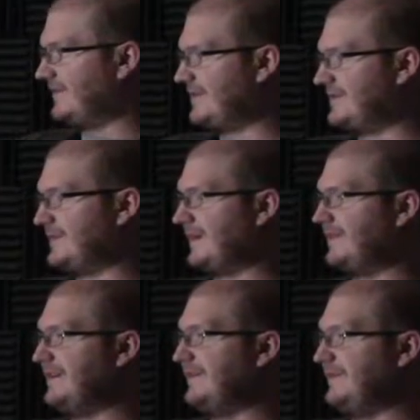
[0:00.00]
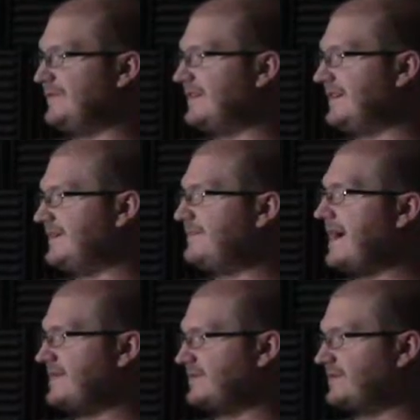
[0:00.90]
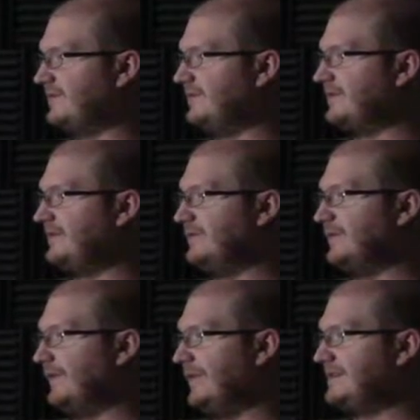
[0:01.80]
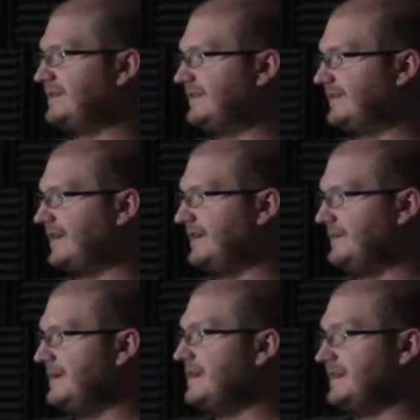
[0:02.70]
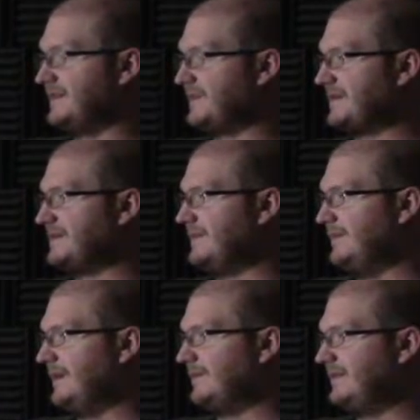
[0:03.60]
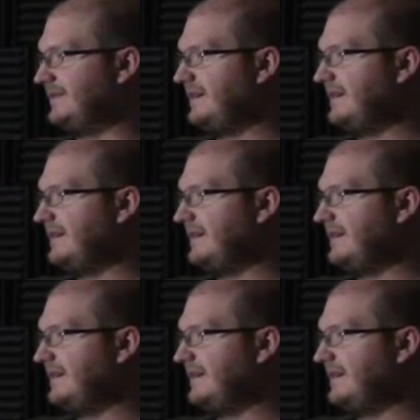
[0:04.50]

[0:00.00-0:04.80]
doesn't matter. Yeah. If you can get Patrick Stewart to do a voice in your game, yeah. especially a big one,